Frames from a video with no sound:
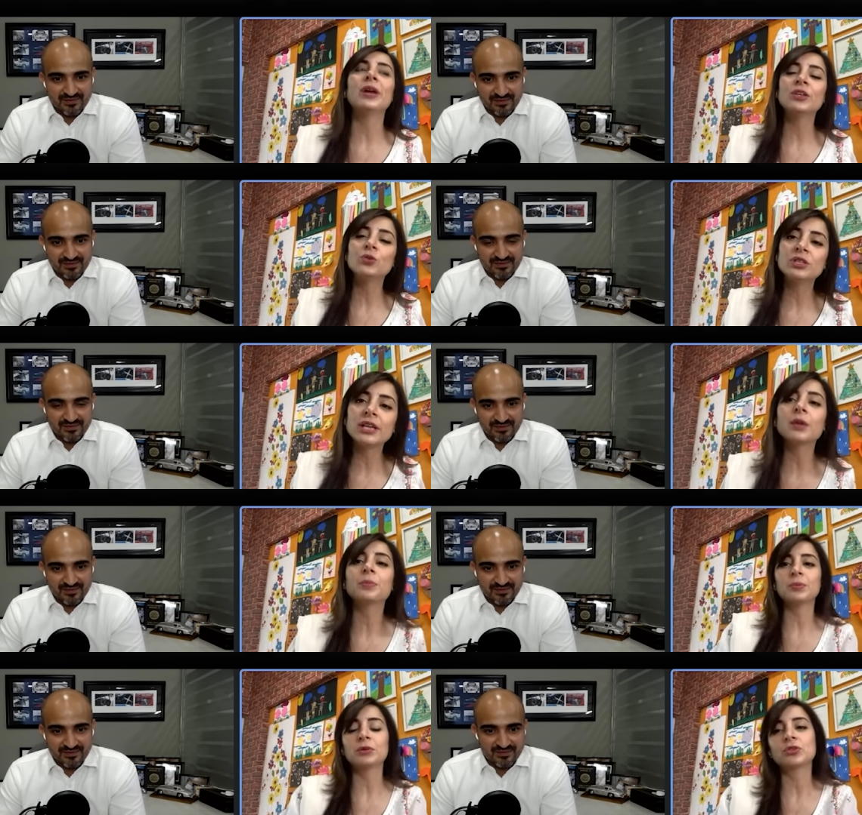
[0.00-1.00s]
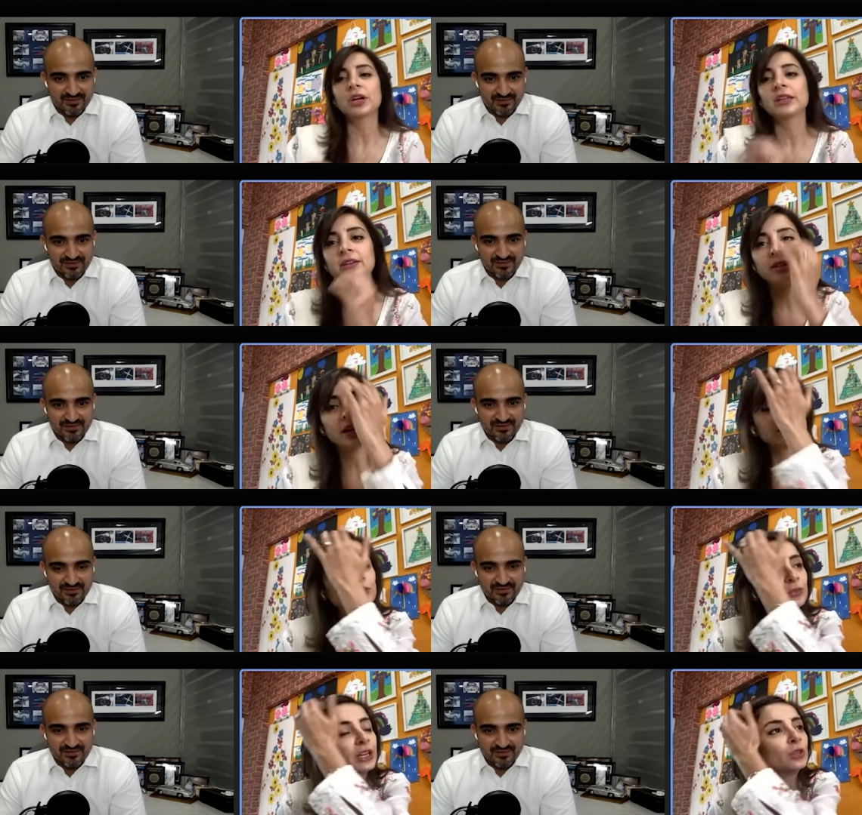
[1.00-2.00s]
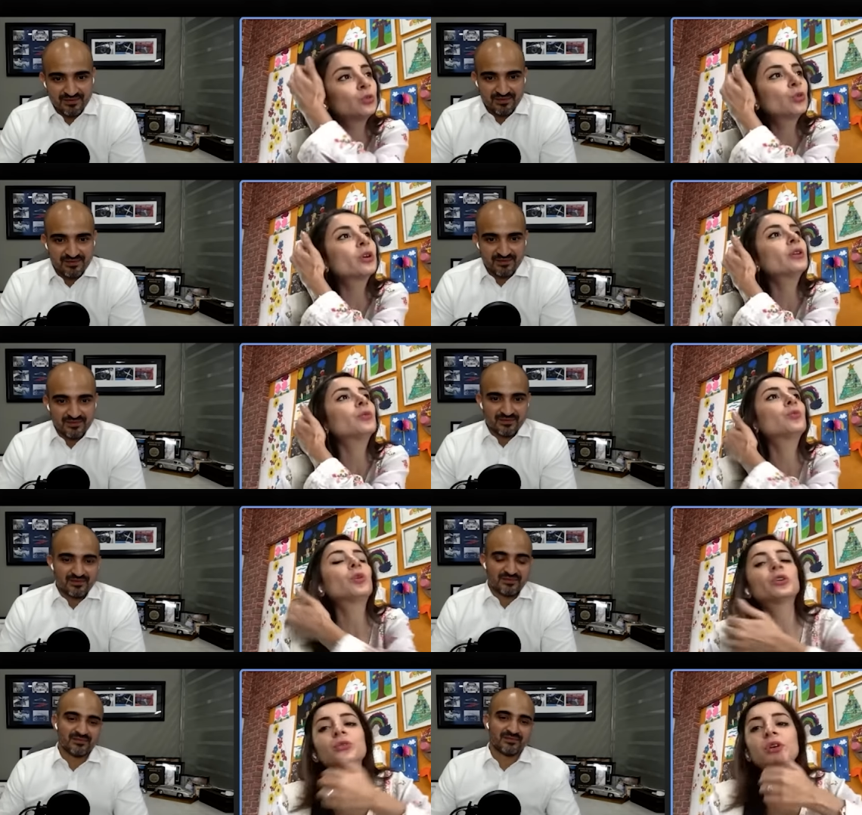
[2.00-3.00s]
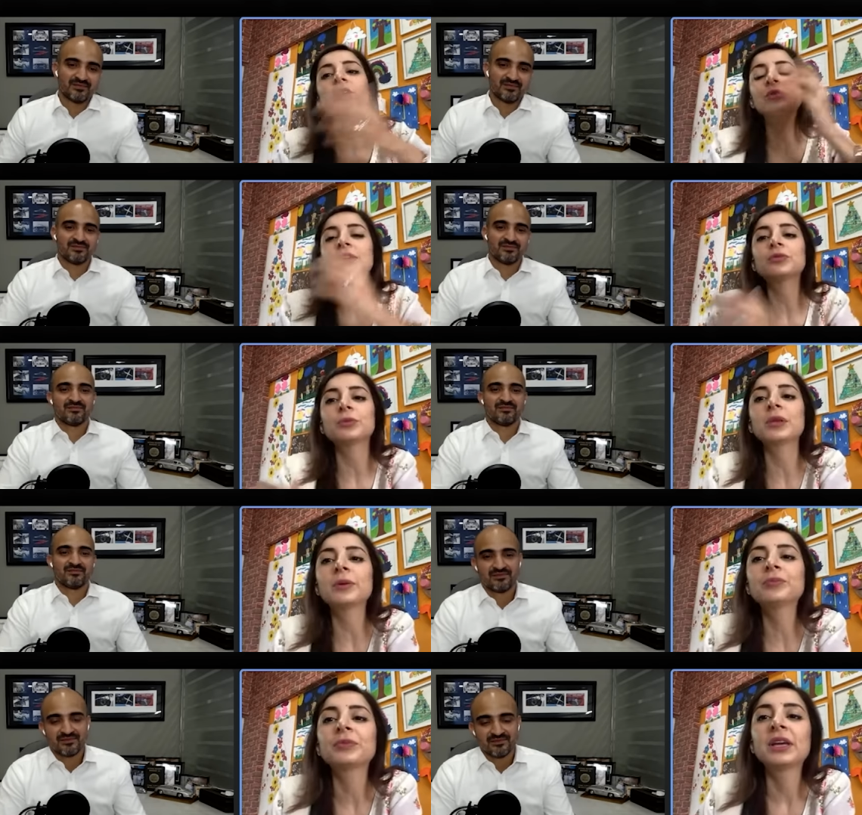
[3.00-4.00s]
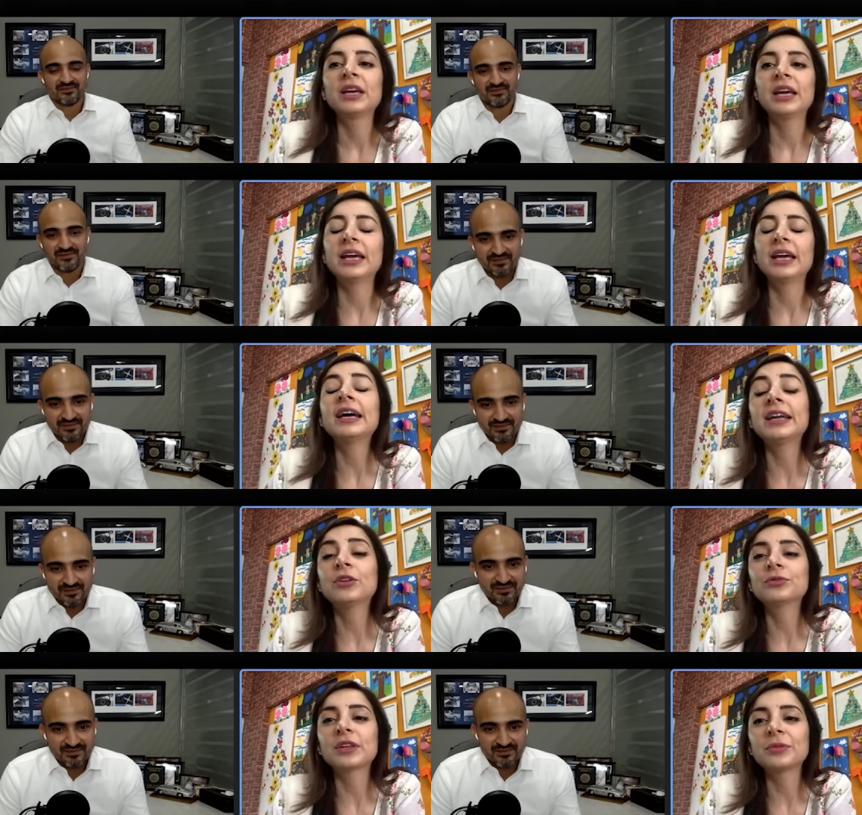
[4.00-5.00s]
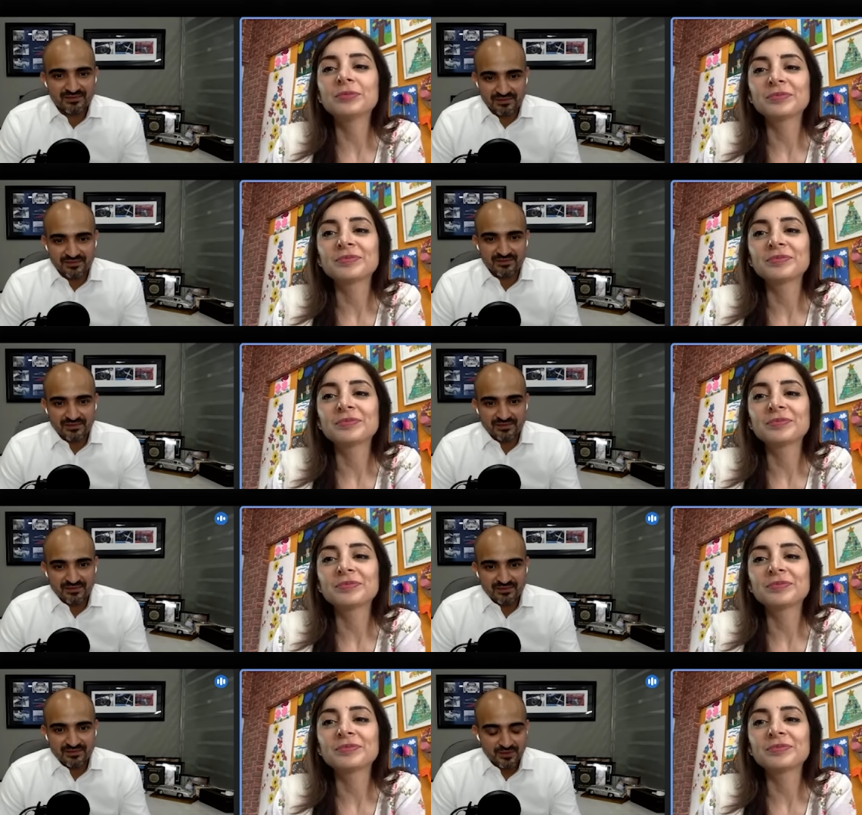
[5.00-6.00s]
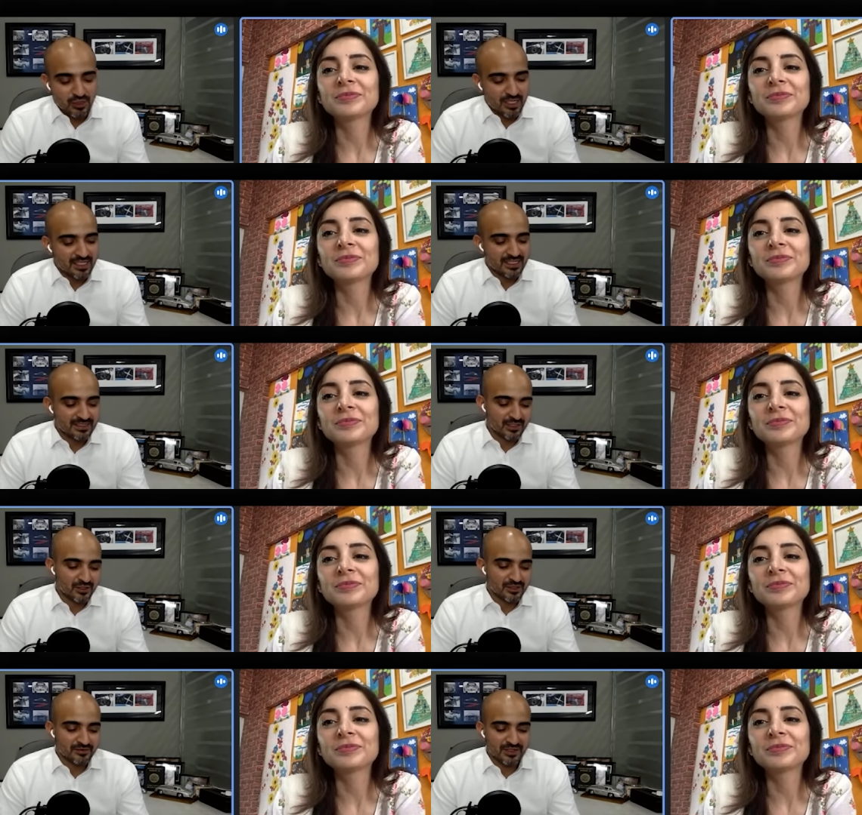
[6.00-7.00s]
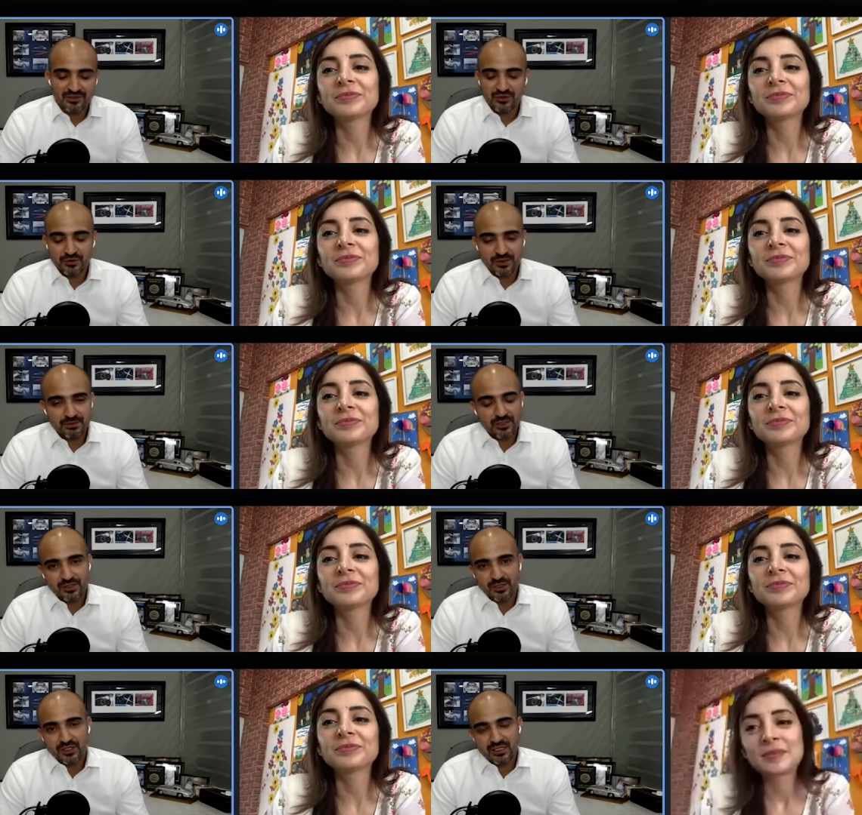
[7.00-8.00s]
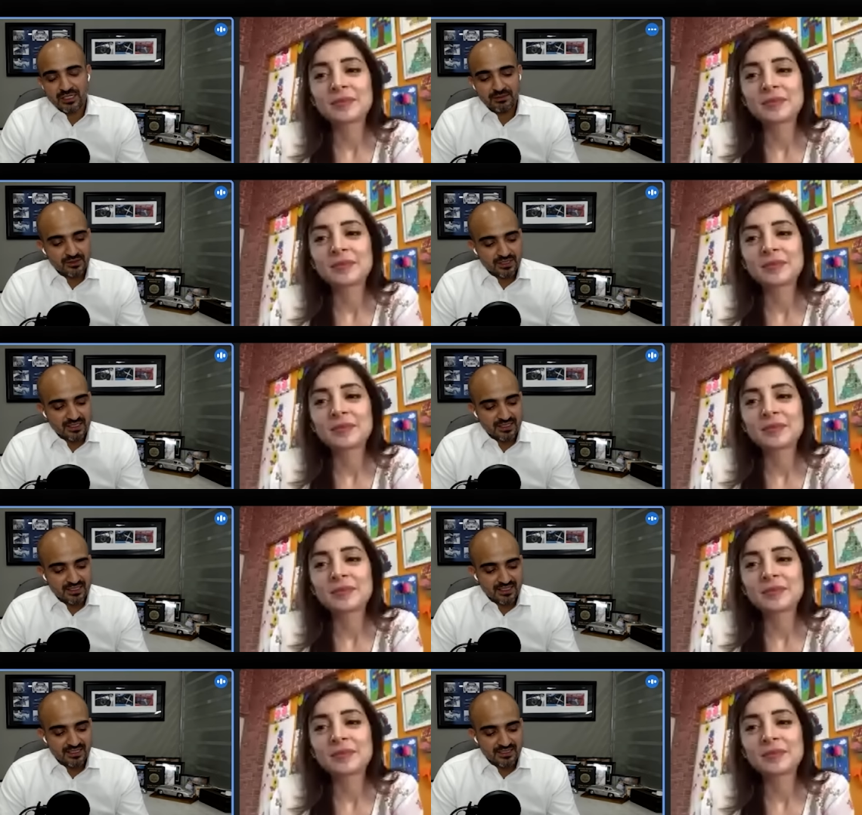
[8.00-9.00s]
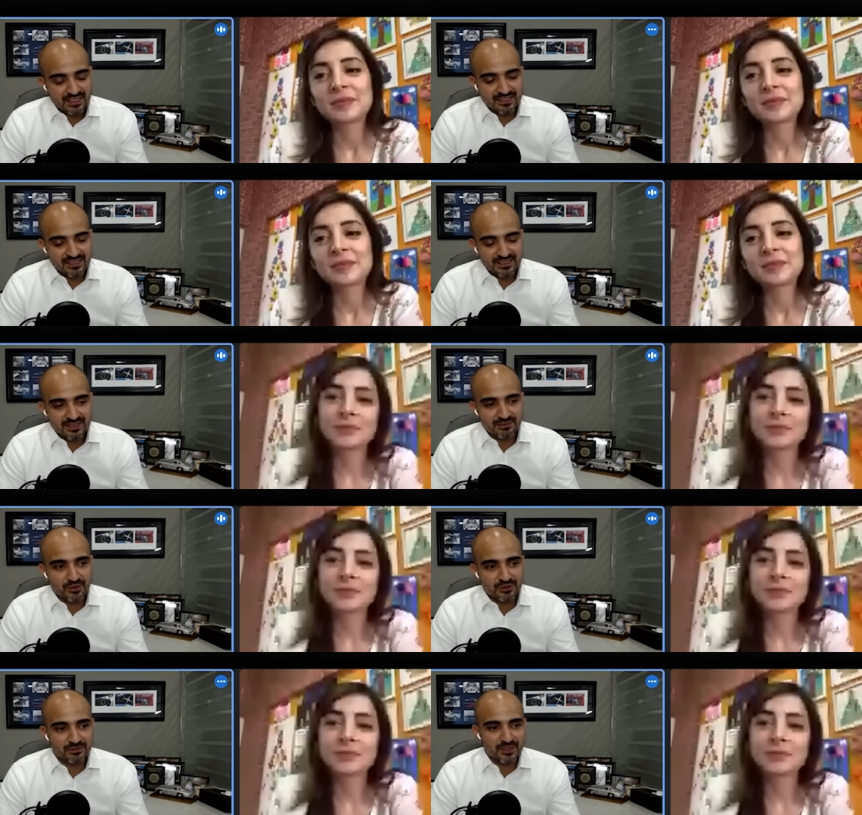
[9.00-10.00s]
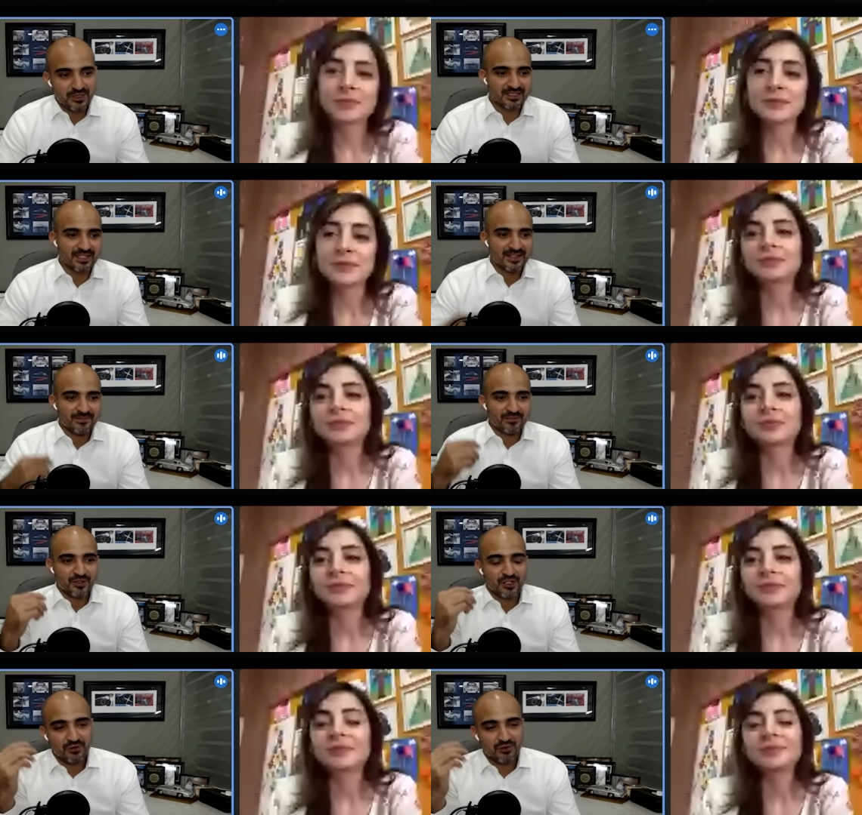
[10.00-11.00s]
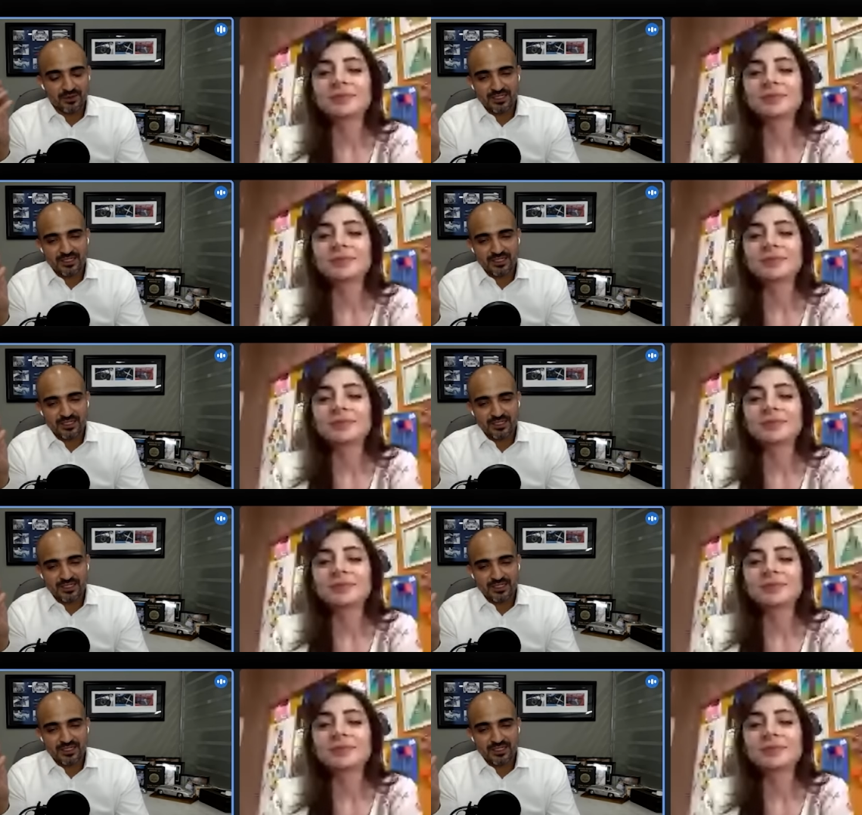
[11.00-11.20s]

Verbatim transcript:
Speaker 1: when you take people together and when you don't want to run away from them and ahead of them
Speaker 2: no and i think look very few people talk about you these know. things and i think it's important because you know i've always had the same